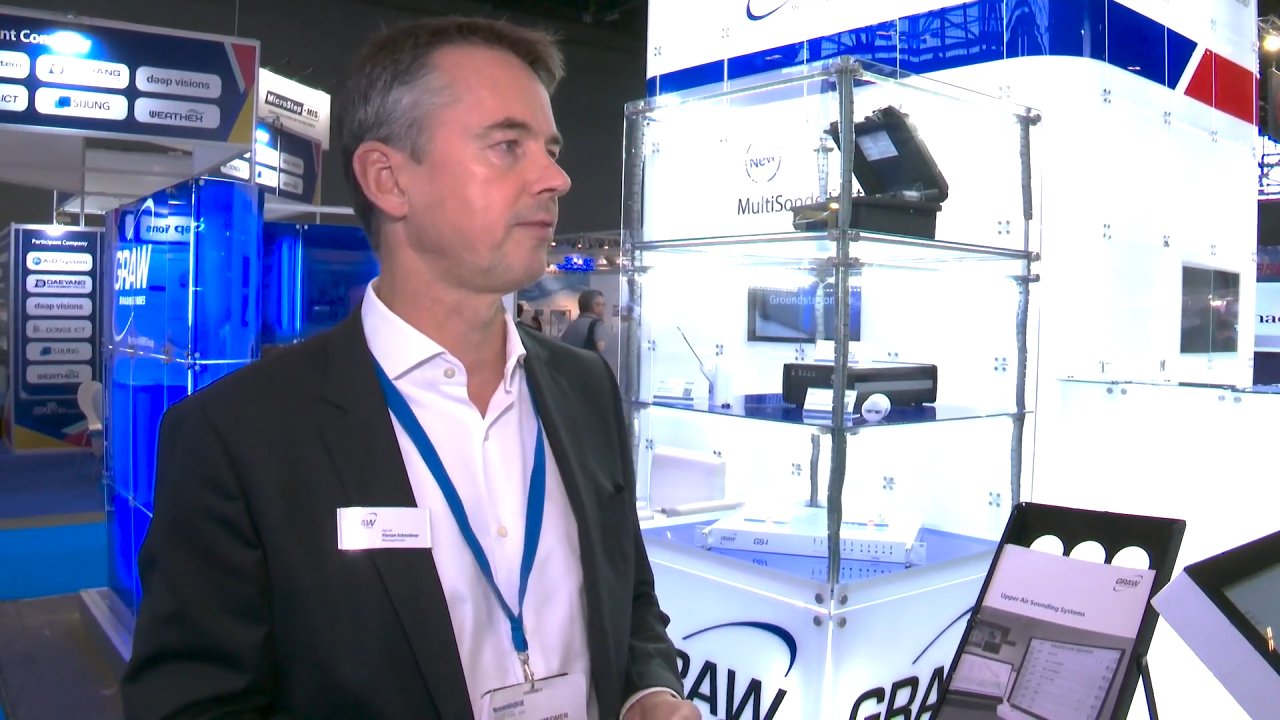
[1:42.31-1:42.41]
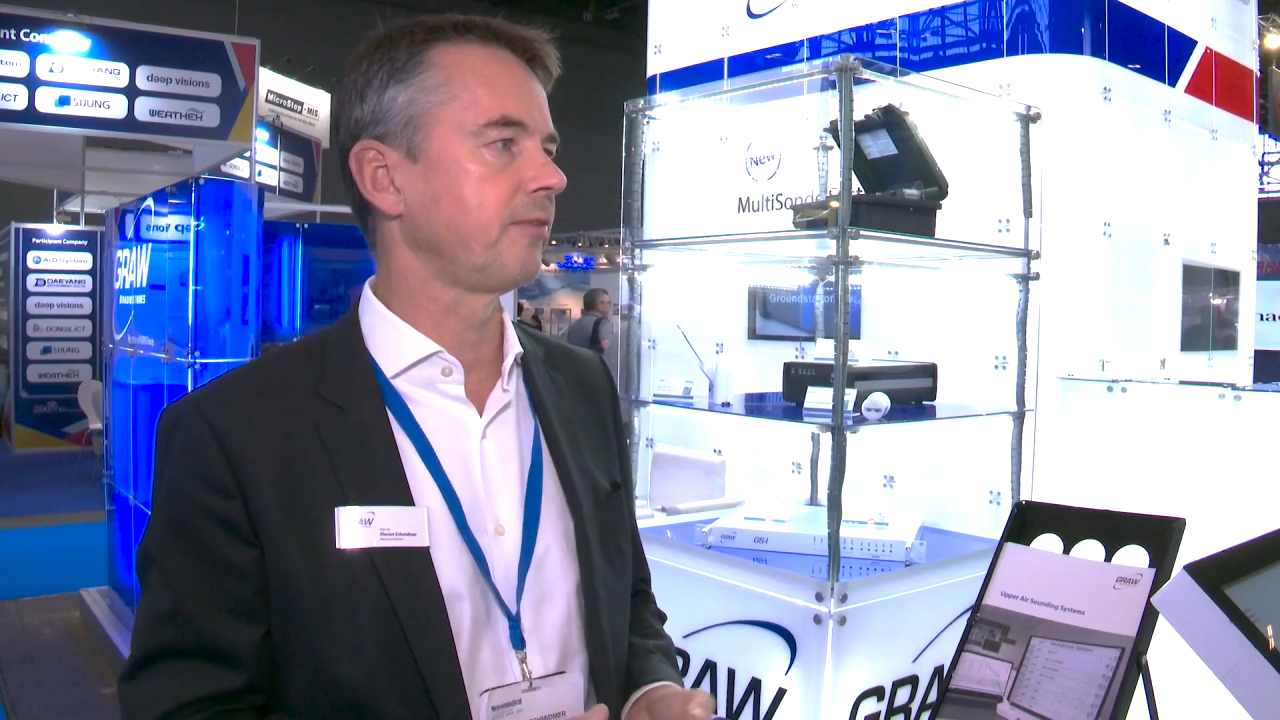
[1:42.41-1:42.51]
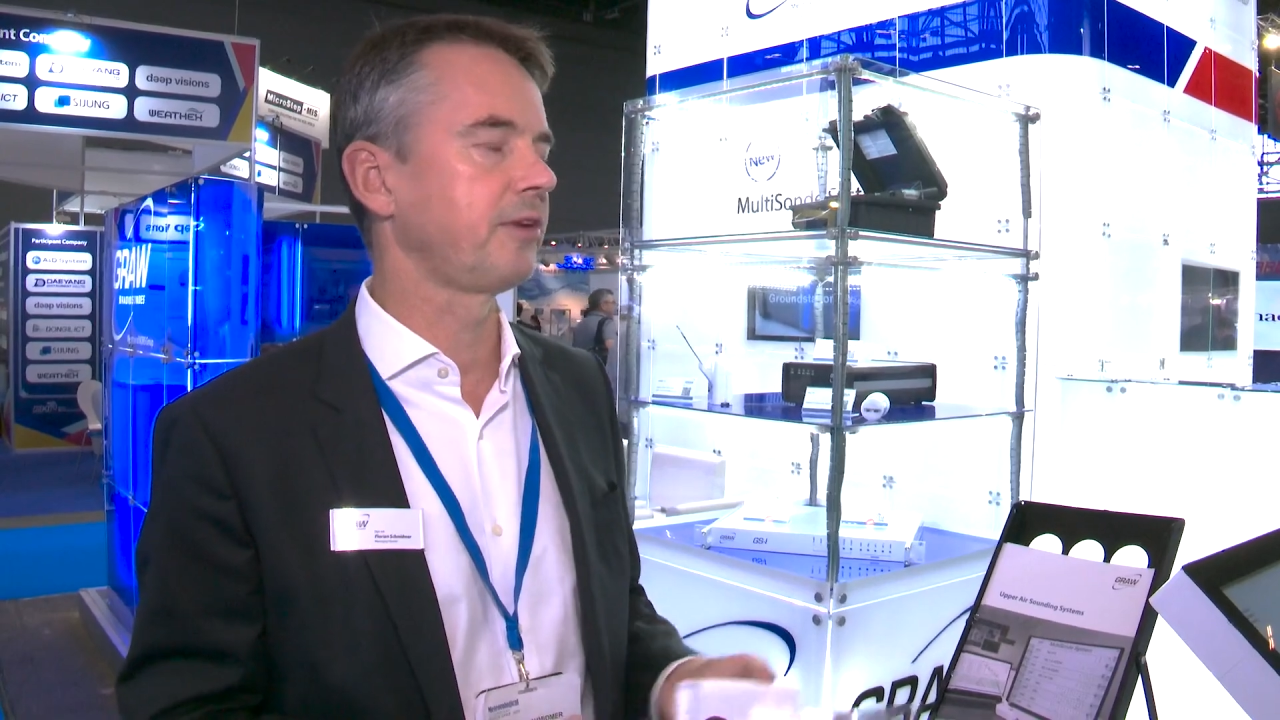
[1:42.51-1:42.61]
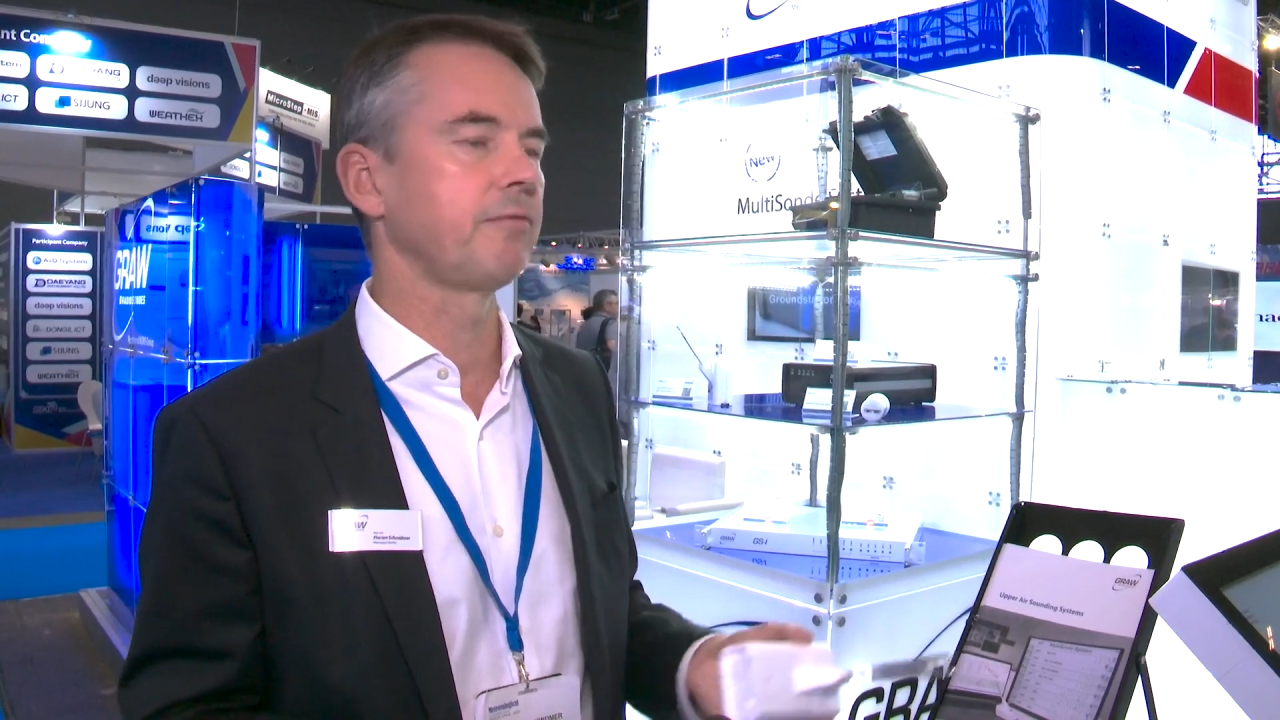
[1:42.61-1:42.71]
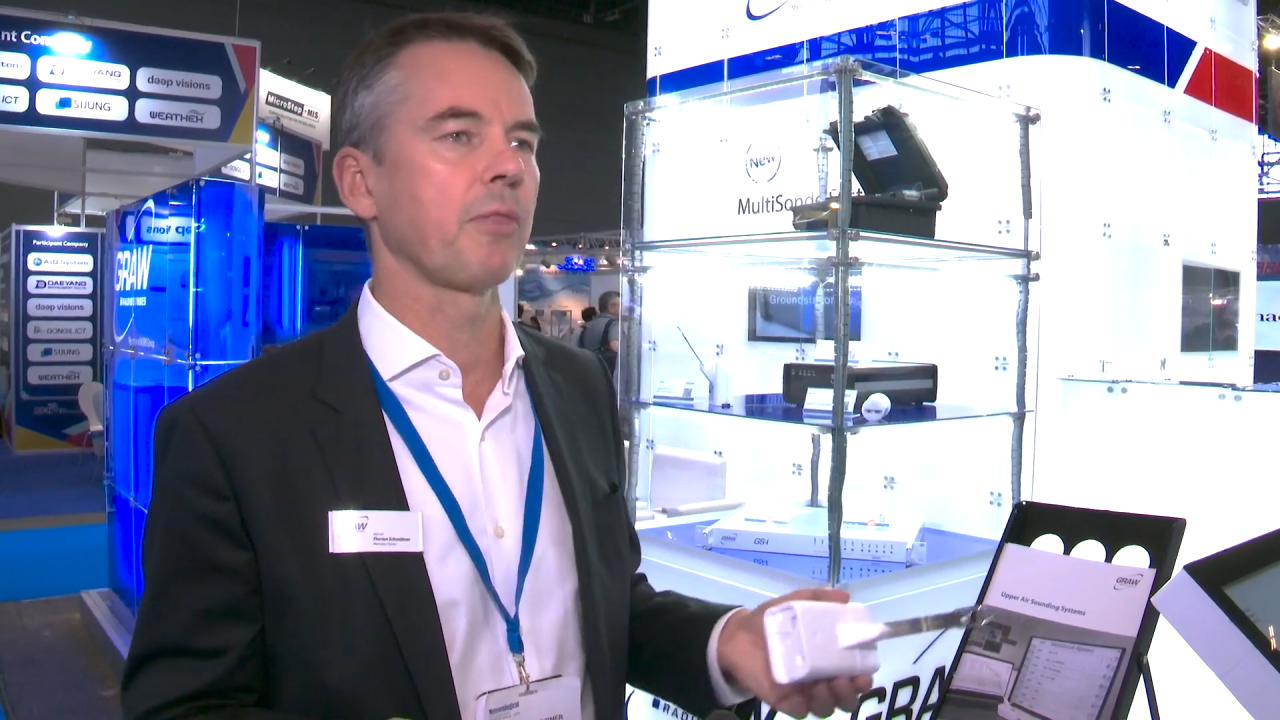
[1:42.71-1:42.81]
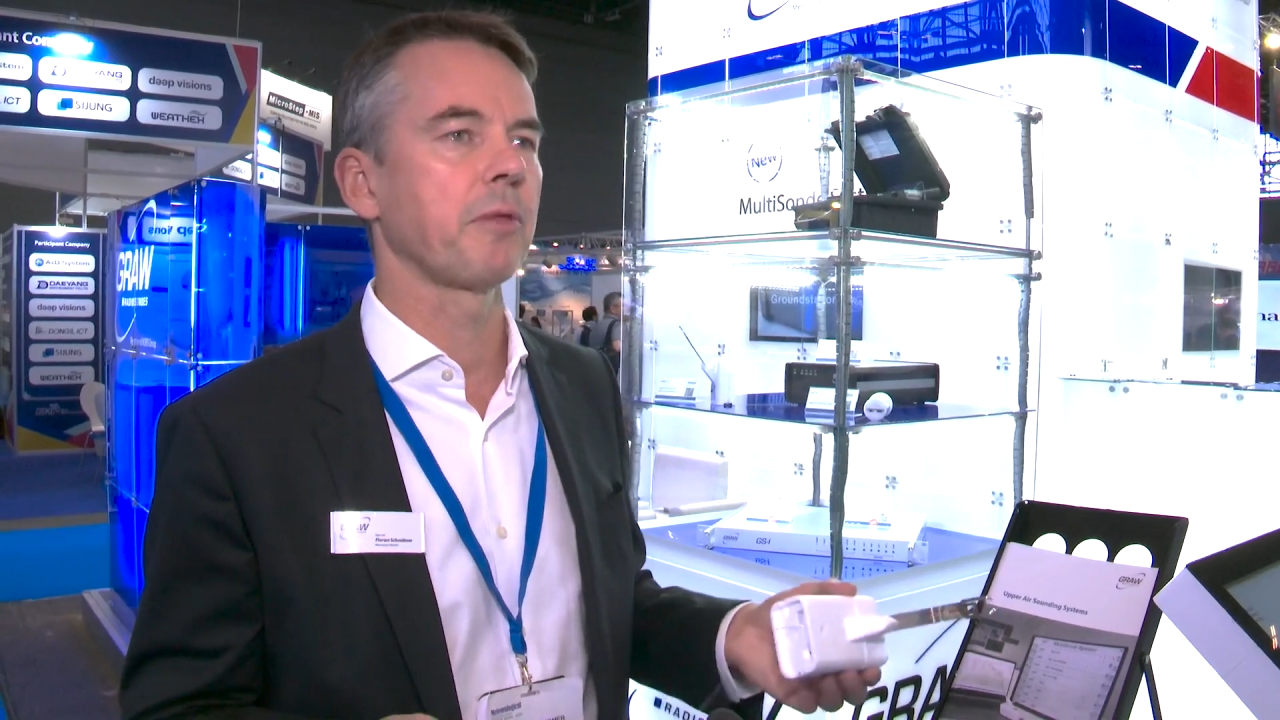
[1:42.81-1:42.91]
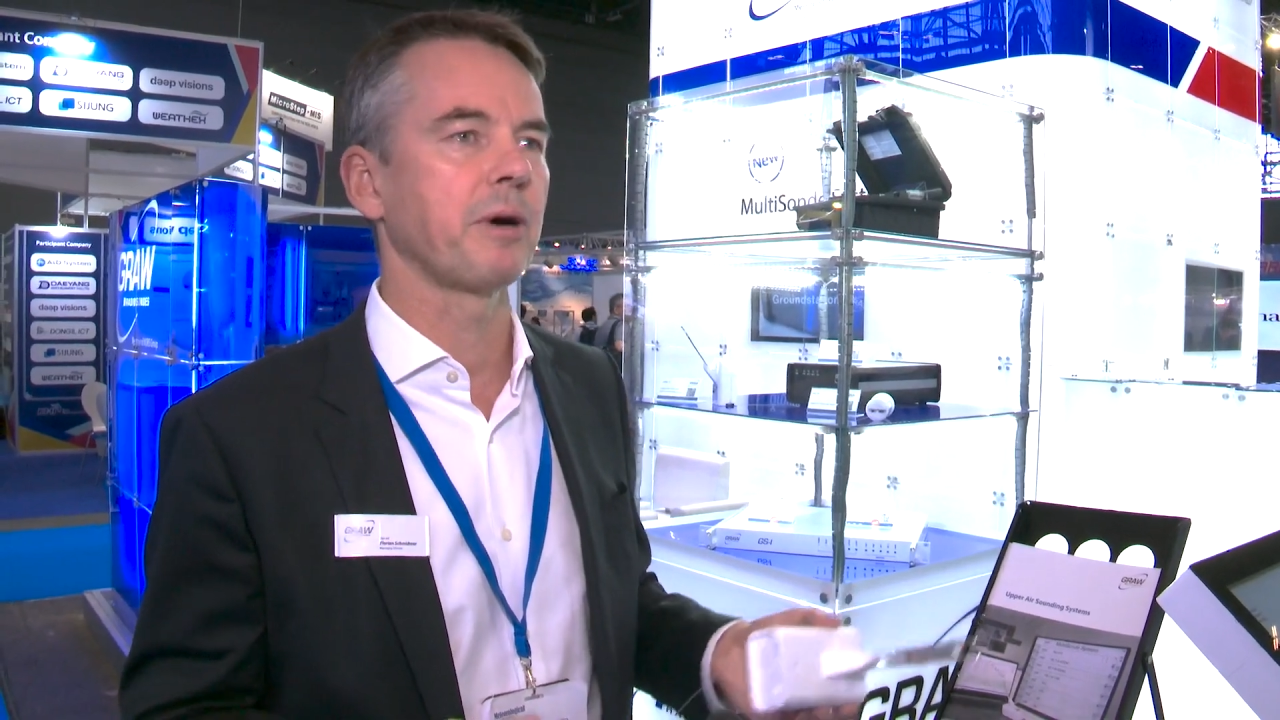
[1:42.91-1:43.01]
we see what the